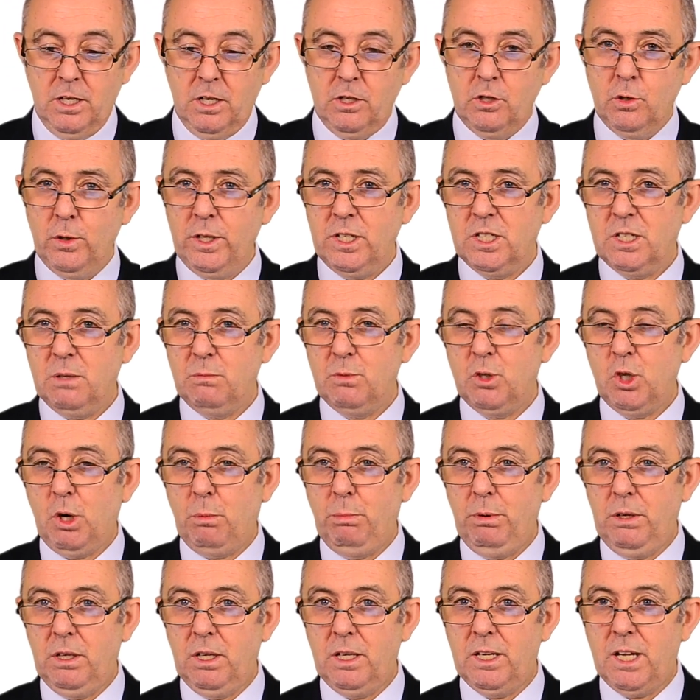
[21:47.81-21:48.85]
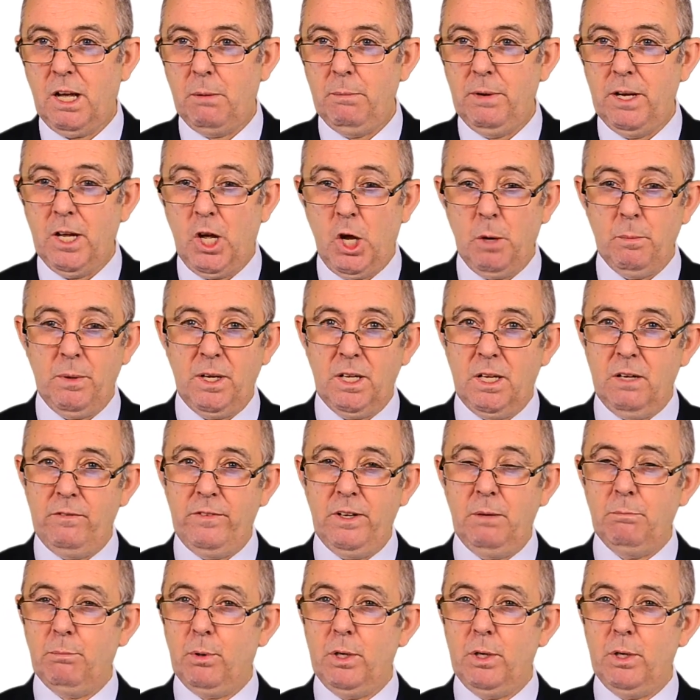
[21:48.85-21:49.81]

doing some shopping and coming home and giving